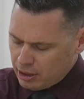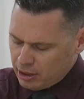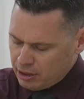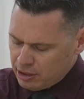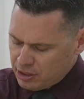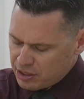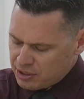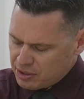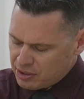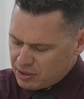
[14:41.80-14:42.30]
and
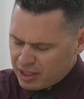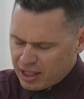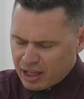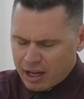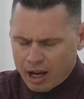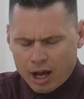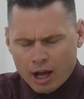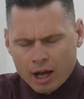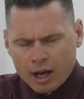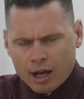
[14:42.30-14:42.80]
just
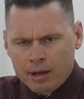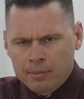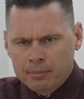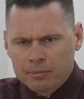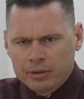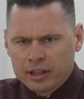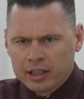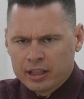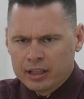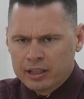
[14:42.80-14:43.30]

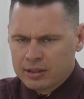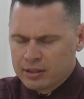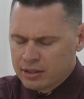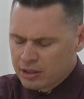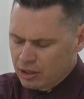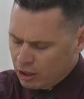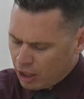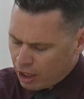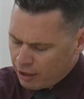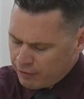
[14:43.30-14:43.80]
calmly and
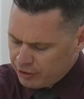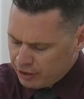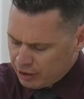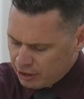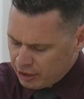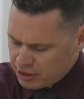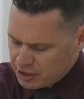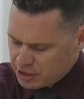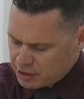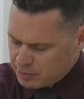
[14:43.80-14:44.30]

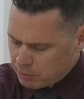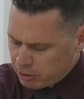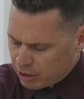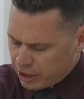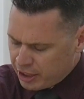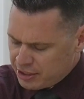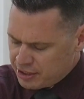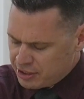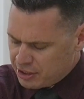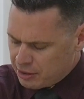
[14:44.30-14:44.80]
lovingly just
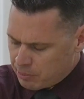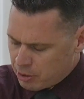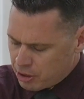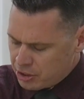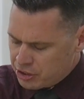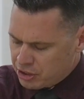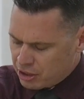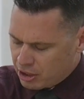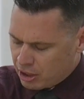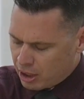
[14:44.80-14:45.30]
placed a
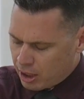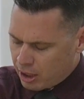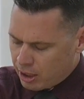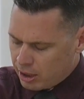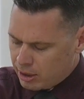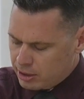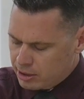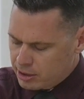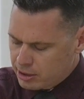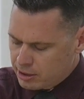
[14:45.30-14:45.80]
bunch of
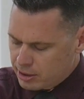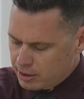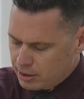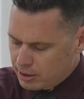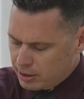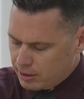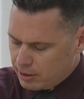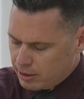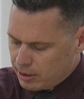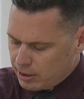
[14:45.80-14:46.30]
cards.
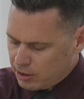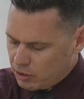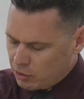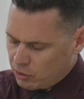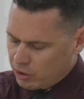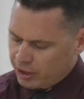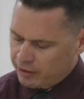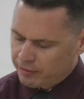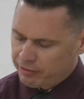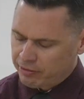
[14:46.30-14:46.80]
They
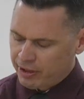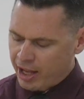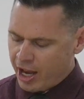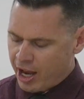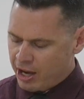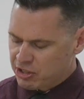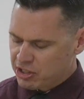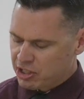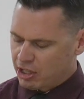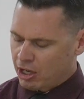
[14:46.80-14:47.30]
were like
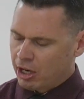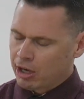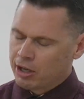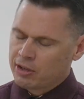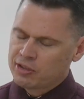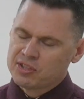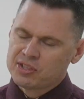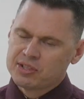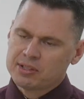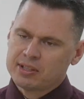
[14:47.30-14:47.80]

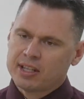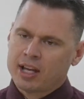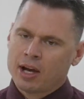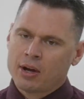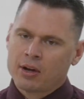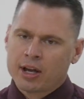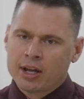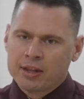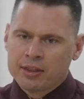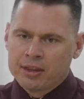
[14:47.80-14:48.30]
flashcards
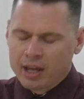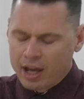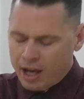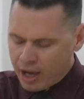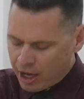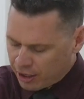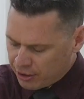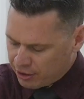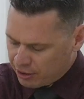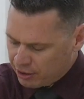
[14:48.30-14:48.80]
down
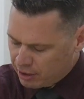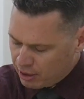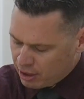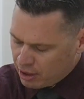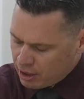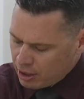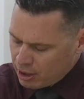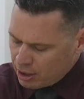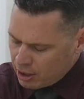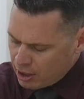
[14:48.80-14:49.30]

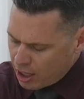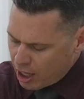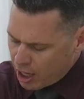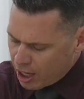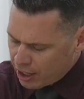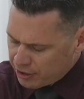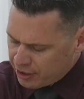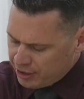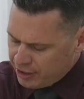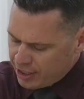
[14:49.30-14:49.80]

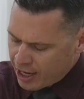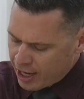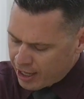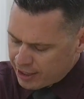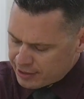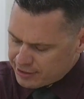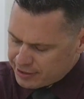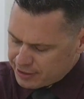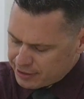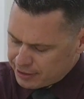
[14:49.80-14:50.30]
on the
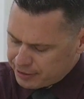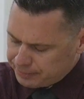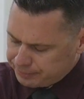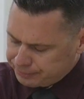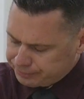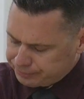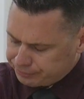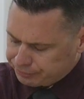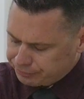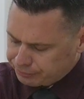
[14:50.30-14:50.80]
desk.
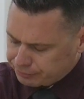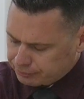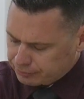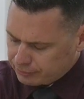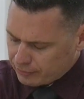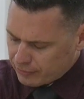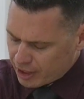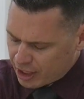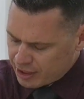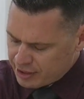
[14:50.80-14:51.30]

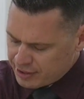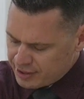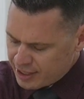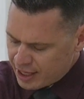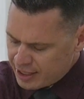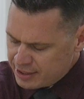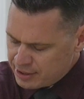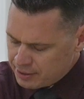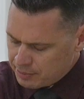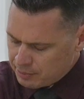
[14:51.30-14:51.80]
And
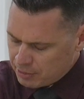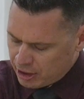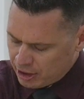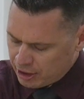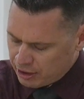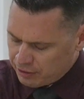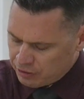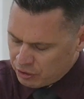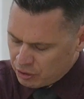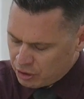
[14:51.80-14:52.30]
said to me,
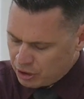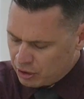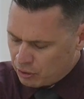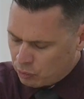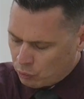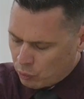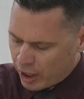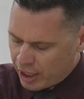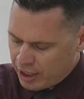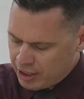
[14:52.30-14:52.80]
if you can
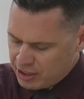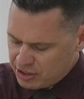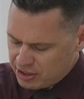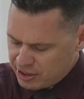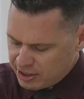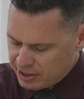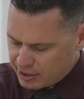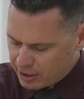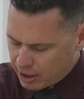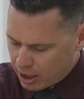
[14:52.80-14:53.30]
arrange
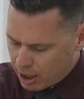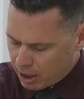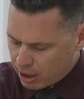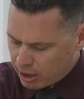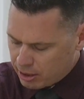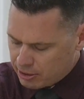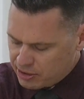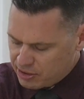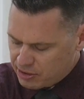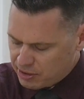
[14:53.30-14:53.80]
these
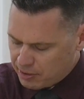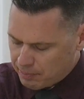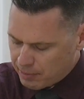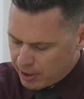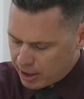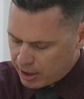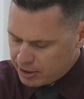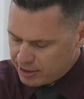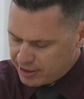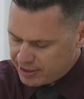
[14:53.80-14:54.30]
cards to
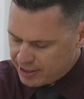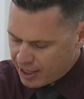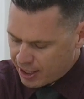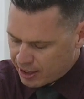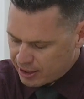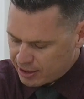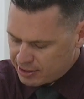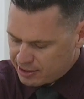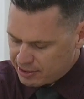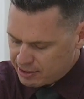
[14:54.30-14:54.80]
make
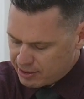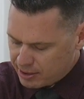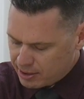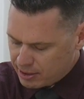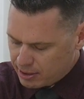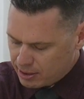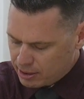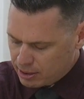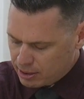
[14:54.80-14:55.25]
sense,